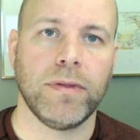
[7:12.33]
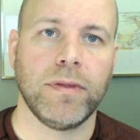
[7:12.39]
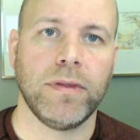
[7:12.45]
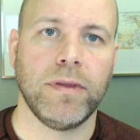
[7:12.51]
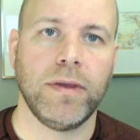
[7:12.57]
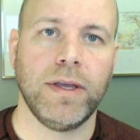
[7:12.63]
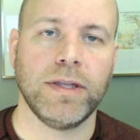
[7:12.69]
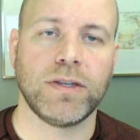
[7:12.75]

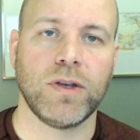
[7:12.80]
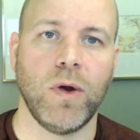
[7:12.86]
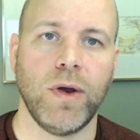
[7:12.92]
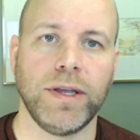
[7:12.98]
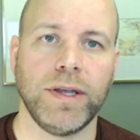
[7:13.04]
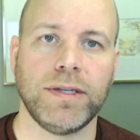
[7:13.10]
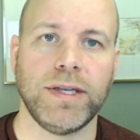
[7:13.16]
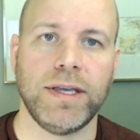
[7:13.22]
it's going
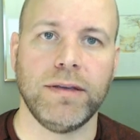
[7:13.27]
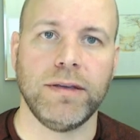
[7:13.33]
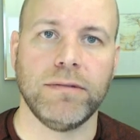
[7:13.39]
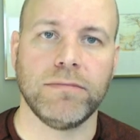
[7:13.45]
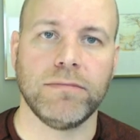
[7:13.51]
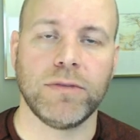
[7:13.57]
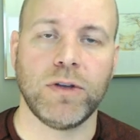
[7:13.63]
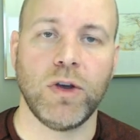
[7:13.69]
to
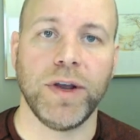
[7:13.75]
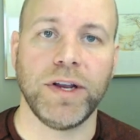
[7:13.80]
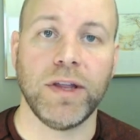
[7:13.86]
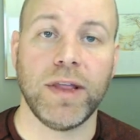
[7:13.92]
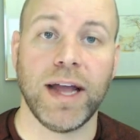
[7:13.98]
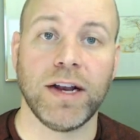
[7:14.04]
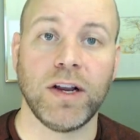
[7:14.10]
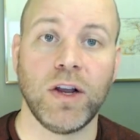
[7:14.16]

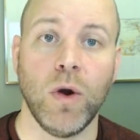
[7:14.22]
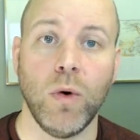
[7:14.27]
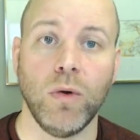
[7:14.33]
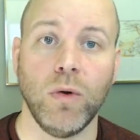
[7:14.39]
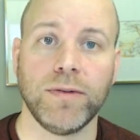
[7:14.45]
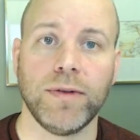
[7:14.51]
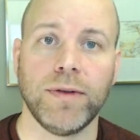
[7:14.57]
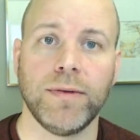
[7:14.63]
that gold.